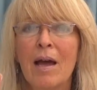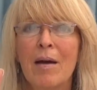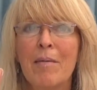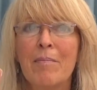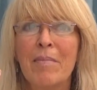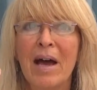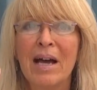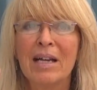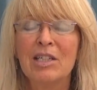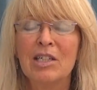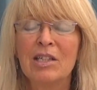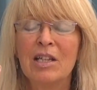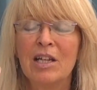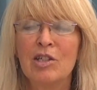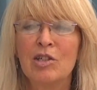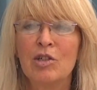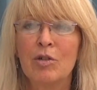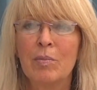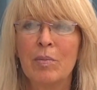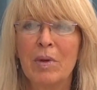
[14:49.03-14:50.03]
Imagine
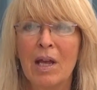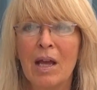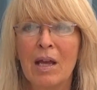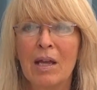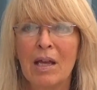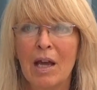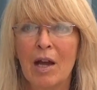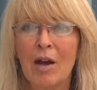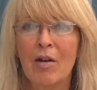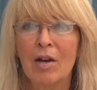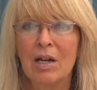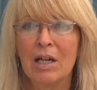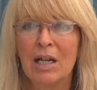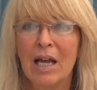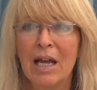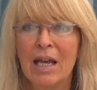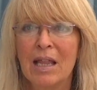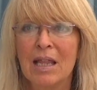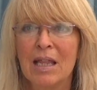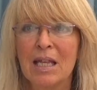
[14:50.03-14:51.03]
that you're being carried
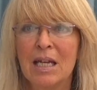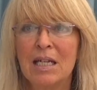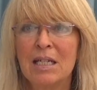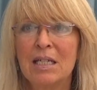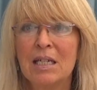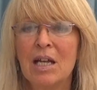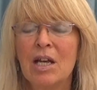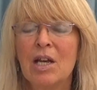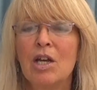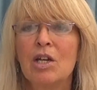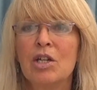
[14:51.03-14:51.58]
like this